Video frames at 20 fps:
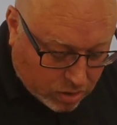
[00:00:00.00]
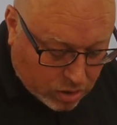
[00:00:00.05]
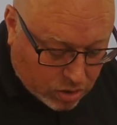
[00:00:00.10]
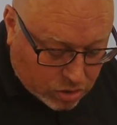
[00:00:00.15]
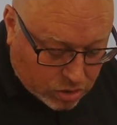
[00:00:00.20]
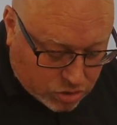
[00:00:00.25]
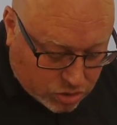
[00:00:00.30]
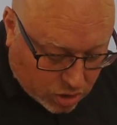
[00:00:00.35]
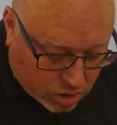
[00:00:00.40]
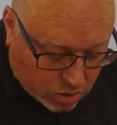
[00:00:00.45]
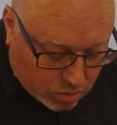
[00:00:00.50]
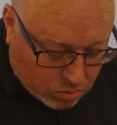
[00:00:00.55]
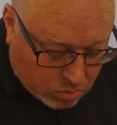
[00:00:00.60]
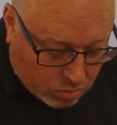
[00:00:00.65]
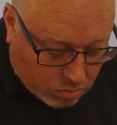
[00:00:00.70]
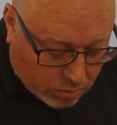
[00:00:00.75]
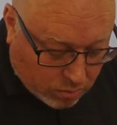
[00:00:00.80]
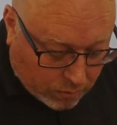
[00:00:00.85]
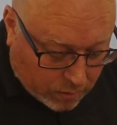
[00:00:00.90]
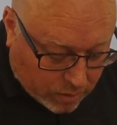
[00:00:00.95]
So
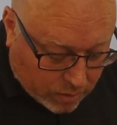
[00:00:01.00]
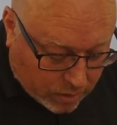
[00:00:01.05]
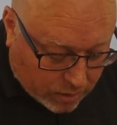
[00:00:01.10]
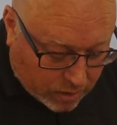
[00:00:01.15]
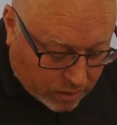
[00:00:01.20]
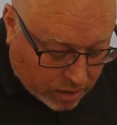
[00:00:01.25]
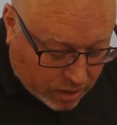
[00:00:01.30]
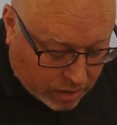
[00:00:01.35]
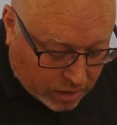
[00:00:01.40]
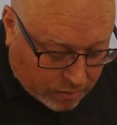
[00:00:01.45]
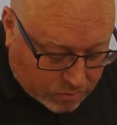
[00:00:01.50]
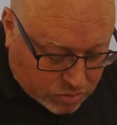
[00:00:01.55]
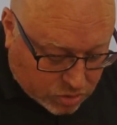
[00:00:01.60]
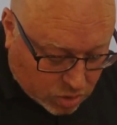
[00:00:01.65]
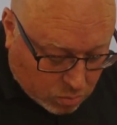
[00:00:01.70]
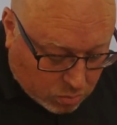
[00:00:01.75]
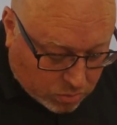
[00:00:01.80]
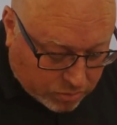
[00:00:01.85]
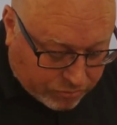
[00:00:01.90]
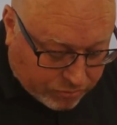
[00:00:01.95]

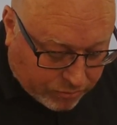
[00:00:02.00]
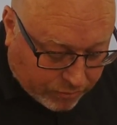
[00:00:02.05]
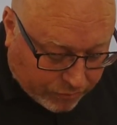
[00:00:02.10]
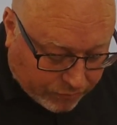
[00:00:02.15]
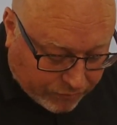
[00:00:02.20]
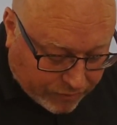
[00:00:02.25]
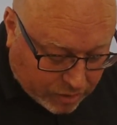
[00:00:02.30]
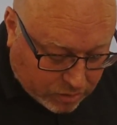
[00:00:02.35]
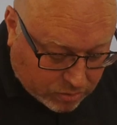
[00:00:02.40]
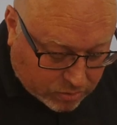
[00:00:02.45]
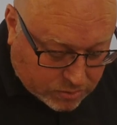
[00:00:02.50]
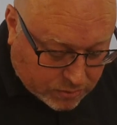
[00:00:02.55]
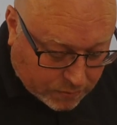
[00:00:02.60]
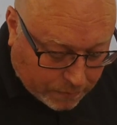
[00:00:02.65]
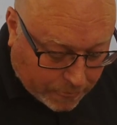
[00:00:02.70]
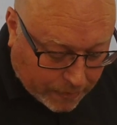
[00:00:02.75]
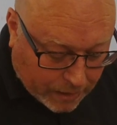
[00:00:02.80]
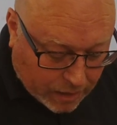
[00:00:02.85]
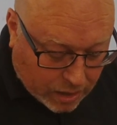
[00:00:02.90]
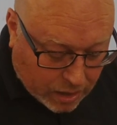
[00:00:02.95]
was fulfilled
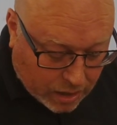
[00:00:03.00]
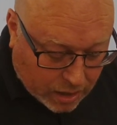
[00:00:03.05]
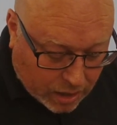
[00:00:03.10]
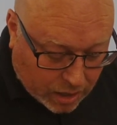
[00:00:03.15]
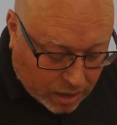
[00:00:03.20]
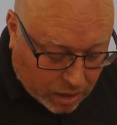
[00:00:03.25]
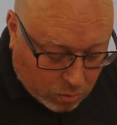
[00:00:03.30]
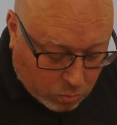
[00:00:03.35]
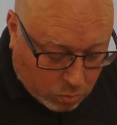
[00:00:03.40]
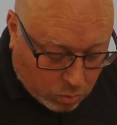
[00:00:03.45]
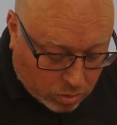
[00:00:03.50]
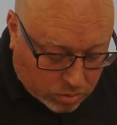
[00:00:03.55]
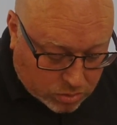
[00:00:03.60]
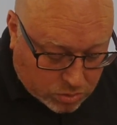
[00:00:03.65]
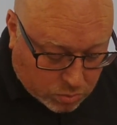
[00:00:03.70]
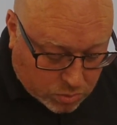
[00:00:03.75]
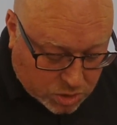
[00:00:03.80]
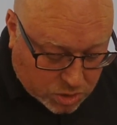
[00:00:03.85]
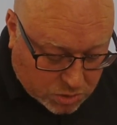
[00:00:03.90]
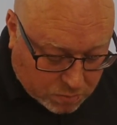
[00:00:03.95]
what
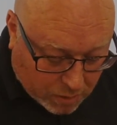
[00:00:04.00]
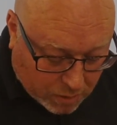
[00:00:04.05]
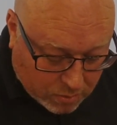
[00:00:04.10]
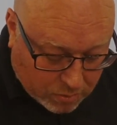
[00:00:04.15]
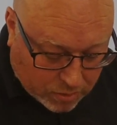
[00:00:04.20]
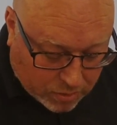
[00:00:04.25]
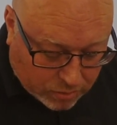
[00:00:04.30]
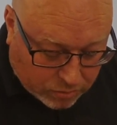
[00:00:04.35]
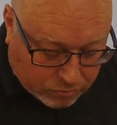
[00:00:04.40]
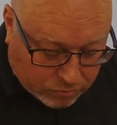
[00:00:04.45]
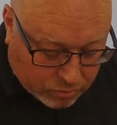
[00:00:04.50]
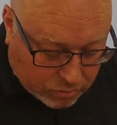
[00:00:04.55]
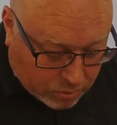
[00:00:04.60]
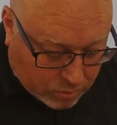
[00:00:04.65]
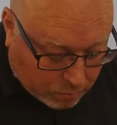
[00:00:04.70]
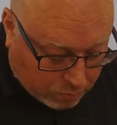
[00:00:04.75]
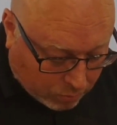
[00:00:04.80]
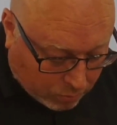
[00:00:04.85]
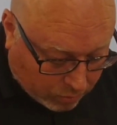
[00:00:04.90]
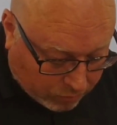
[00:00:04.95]
was spoken through the
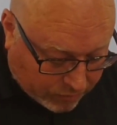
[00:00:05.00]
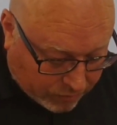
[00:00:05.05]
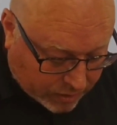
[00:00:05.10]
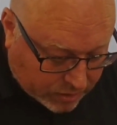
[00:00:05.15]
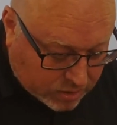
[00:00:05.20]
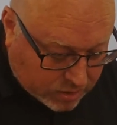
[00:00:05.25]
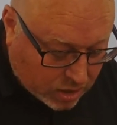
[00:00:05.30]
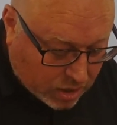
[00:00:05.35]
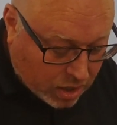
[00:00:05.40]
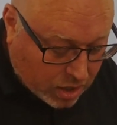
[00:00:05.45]
prophet.